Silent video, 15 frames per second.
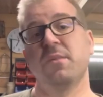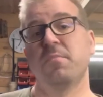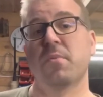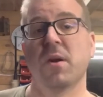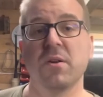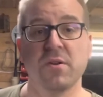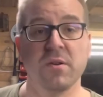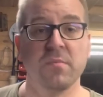
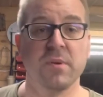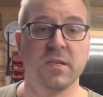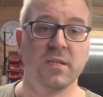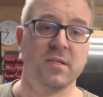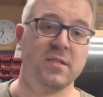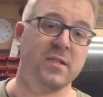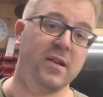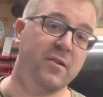broke a bit of the
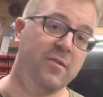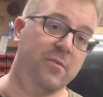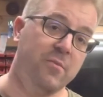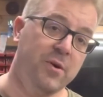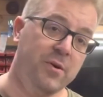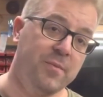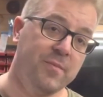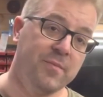steering
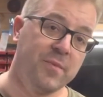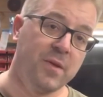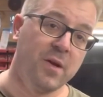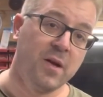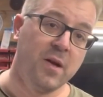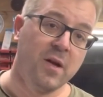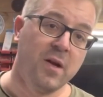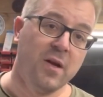wheel.
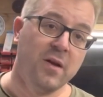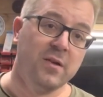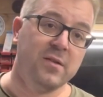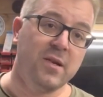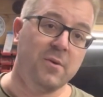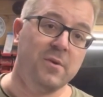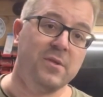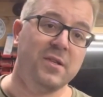
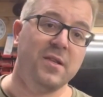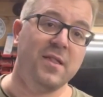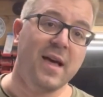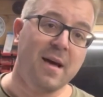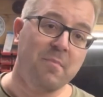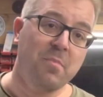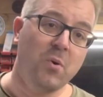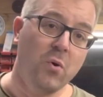So it was at
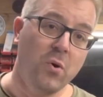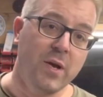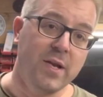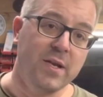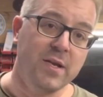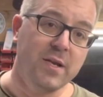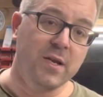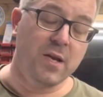that
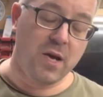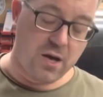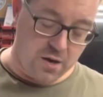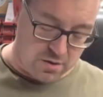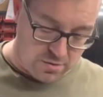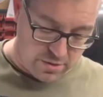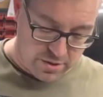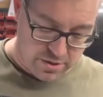point you
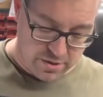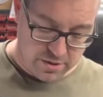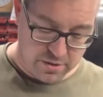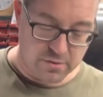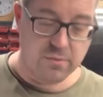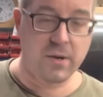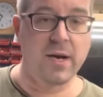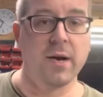go,
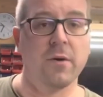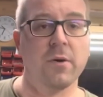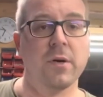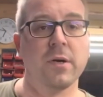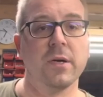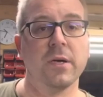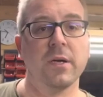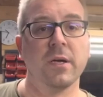well,
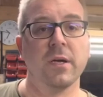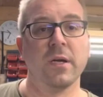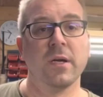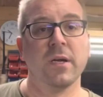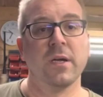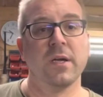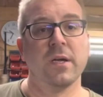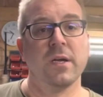
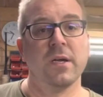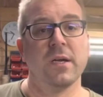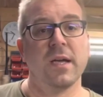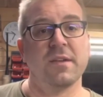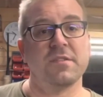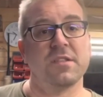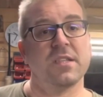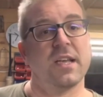you
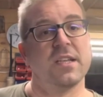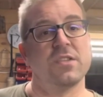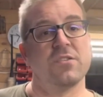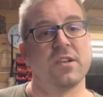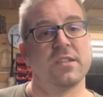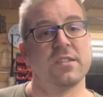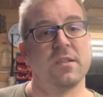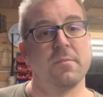have to take
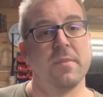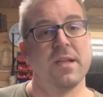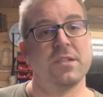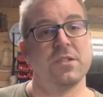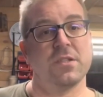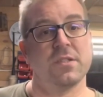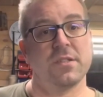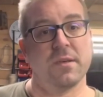drastic
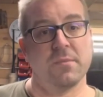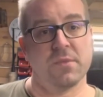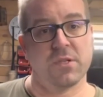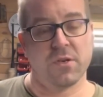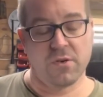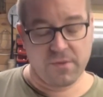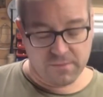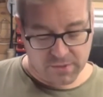measures
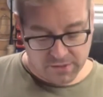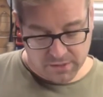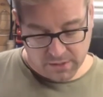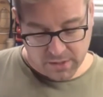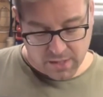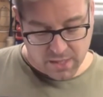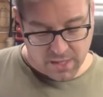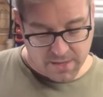sometimes.
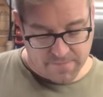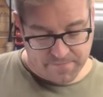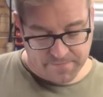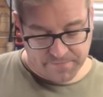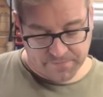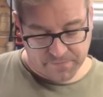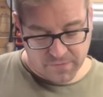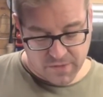Um,
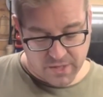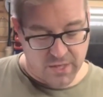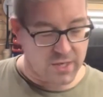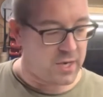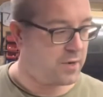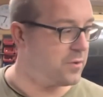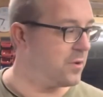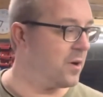you
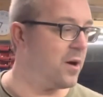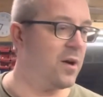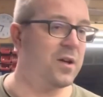know, I